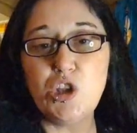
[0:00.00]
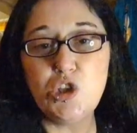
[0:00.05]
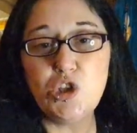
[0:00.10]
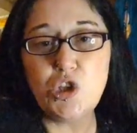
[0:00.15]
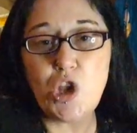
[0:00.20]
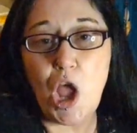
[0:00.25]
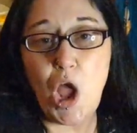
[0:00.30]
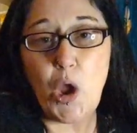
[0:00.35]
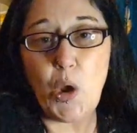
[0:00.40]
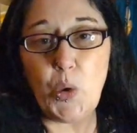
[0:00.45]

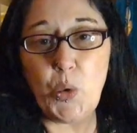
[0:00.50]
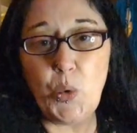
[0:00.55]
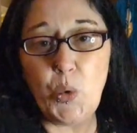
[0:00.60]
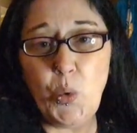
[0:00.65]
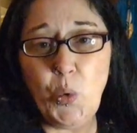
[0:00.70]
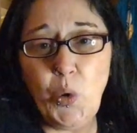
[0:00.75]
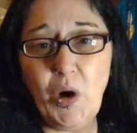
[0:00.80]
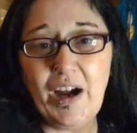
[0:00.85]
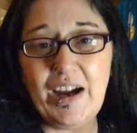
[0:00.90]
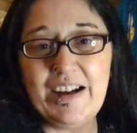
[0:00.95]

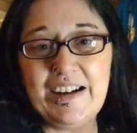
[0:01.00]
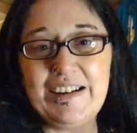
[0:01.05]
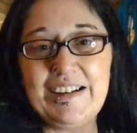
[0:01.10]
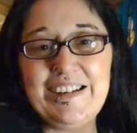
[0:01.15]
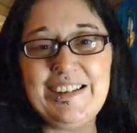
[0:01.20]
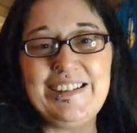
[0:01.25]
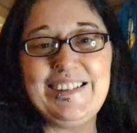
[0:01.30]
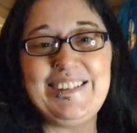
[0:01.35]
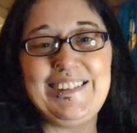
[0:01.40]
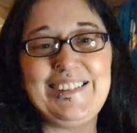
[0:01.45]
No.
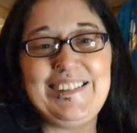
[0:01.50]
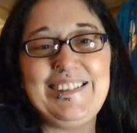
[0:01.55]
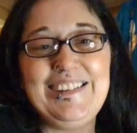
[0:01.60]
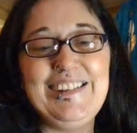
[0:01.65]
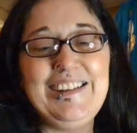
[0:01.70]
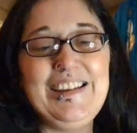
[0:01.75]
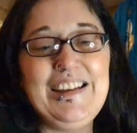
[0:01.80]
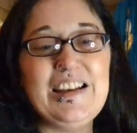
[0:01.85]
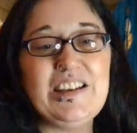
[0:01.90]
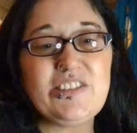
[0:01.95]
Too
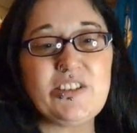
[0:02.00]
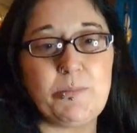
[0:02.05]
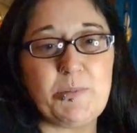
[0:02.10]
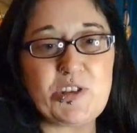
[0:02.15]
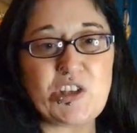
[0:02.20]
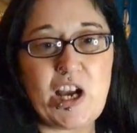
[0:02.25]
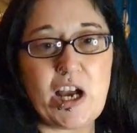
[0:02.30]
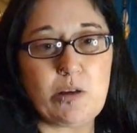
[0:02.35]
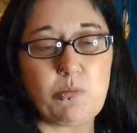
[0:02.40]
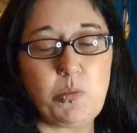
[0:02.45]

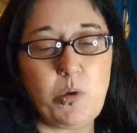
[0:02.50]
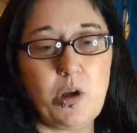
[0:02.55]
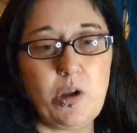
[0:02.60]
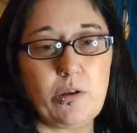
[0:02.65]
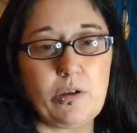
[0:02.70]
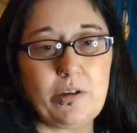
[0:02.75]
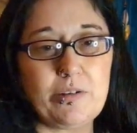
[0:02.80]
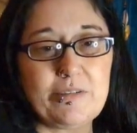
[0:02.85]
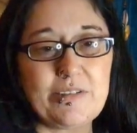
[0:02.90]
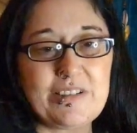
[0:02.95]
much hard
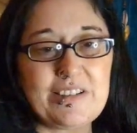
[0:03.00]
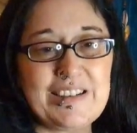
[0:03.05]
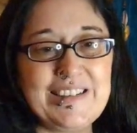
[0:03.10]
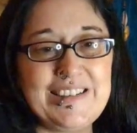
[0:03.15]
work.